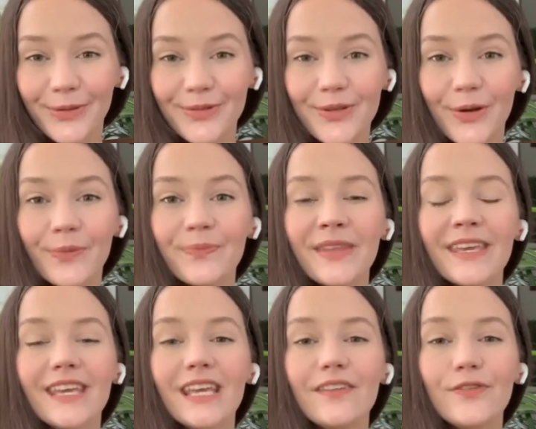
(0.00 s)
So
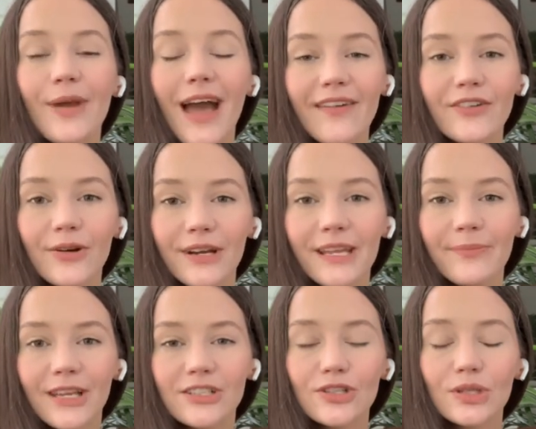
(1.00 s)
if you haven't already,
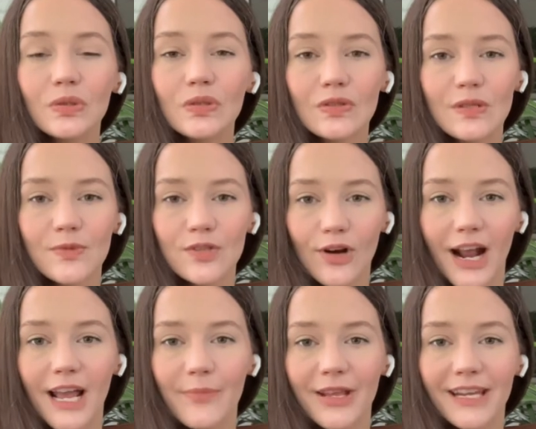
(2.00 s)
make sure you do
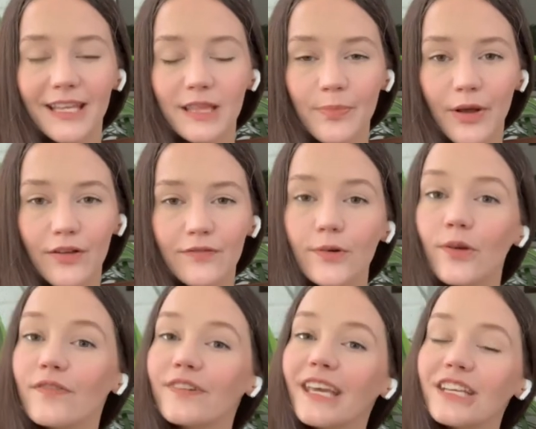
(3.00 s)
subscribe and hit the bell for
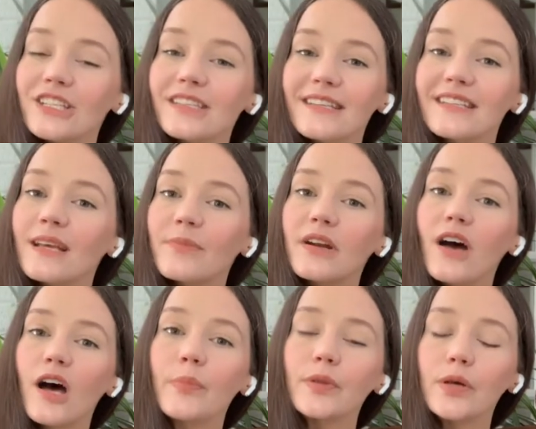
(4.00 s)
notifications, because I'm going to
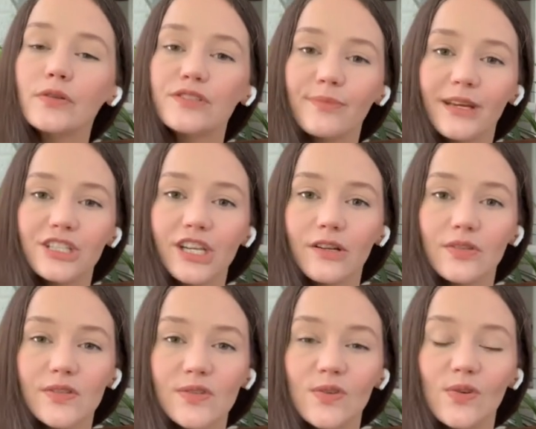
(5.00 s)
upload to my channel
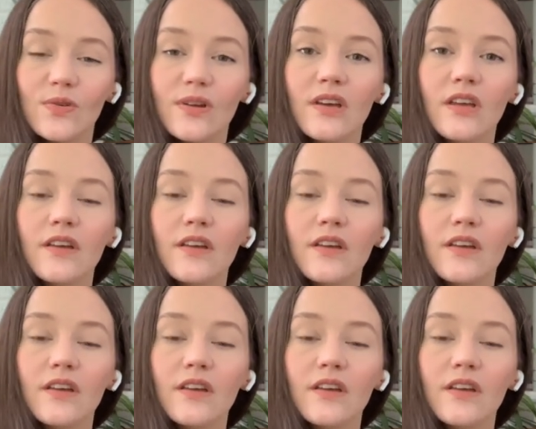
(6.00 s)
soon